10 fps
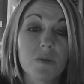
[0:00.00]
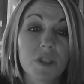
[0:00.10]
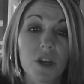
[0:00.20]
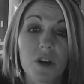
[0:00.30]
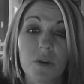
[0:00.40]

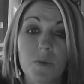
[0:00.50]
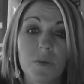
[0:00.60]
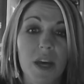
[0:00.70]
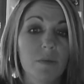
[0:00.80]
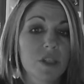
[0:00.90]
so
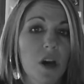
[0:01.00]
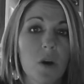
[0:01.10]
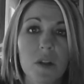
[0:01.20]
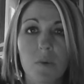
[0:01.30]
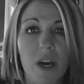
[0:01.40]
that was the
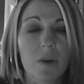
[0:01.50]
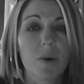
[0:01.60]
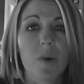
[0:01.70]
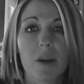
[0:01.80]
only way we were